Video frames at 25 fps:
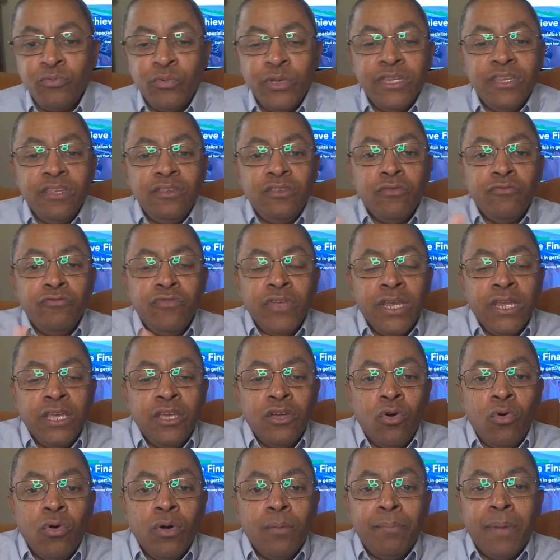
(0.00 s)
We did the
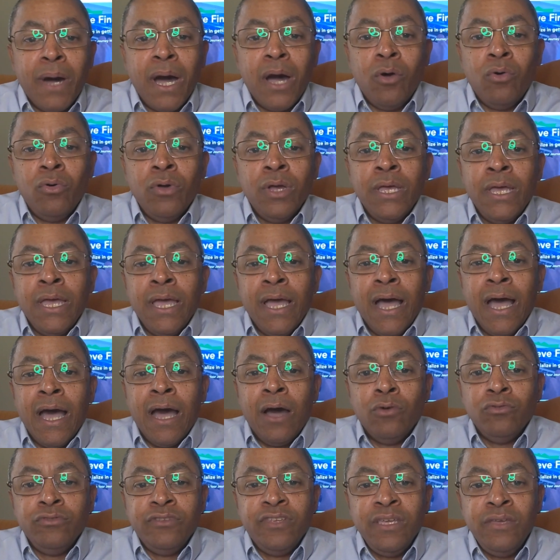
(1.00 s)
video about
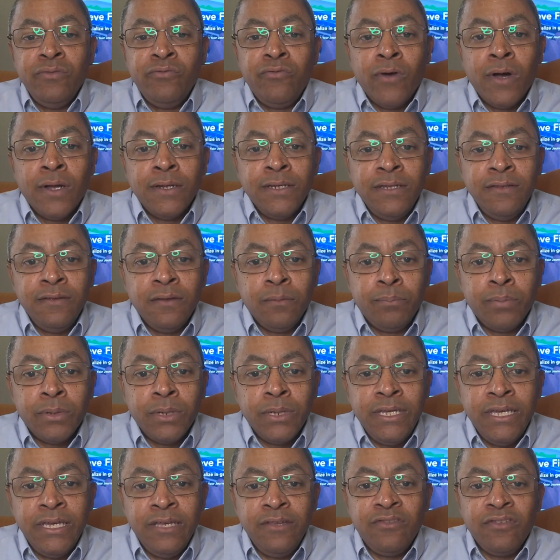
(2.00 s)
how defunding the
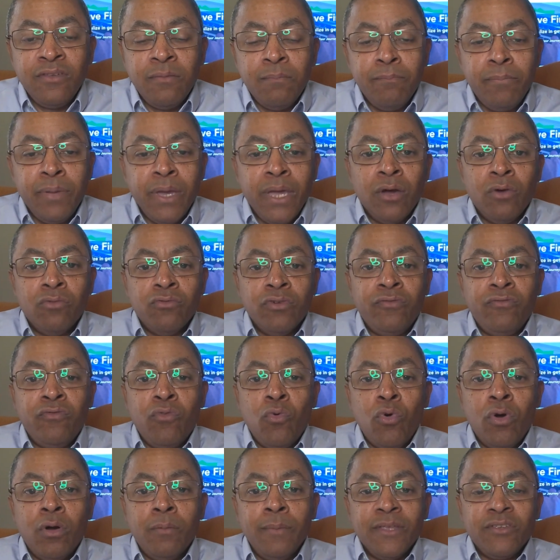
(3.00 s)
police and bail
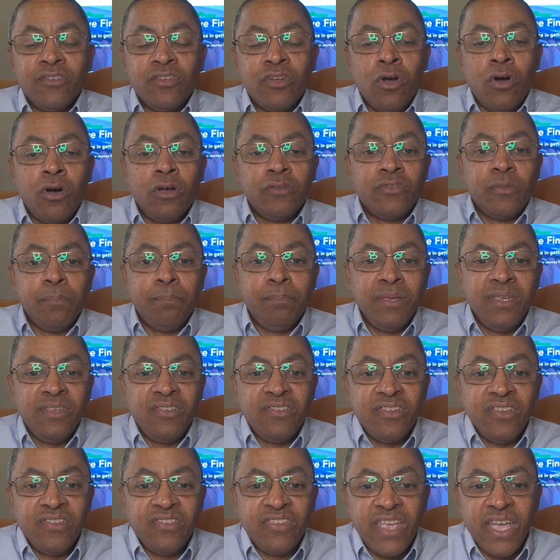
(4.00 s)
reform has caused a
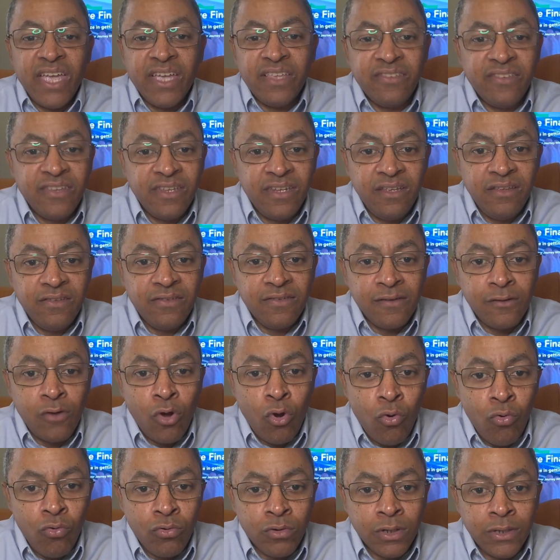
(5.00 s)
business exodus in
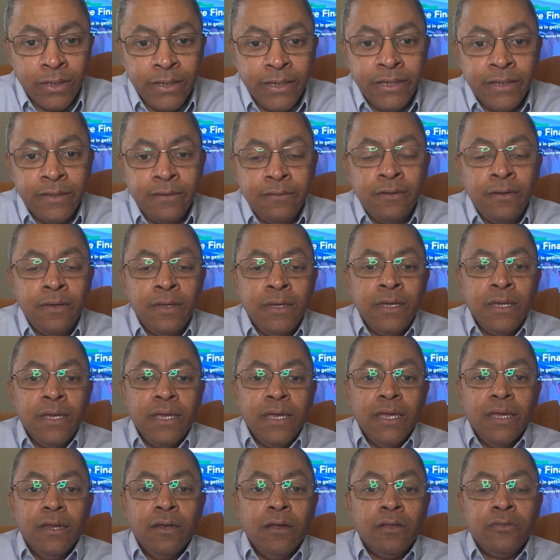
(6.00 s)
Oakland
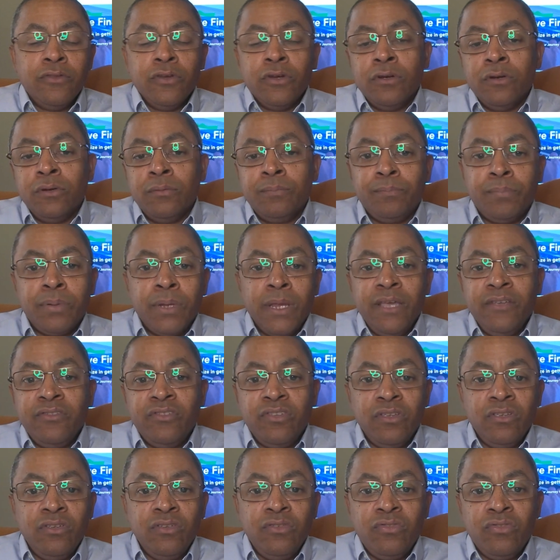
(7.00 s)
and other
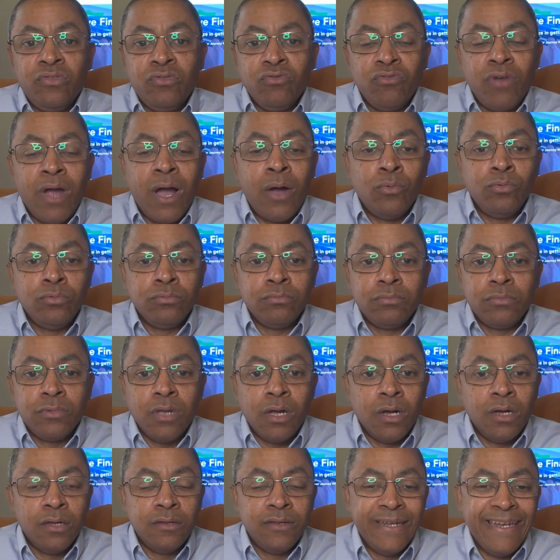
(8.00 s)
places throughout
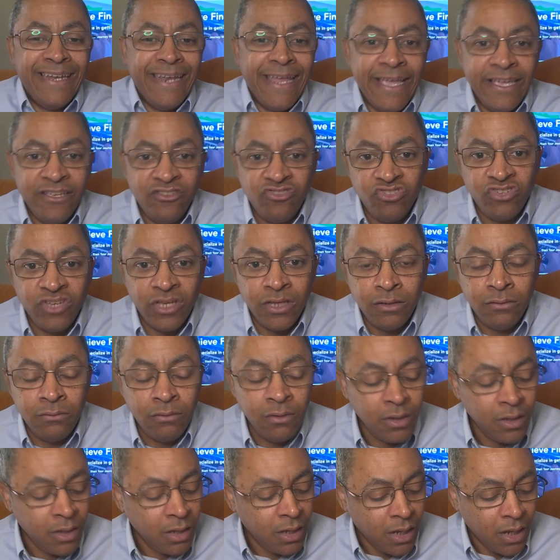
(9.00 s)
the nation.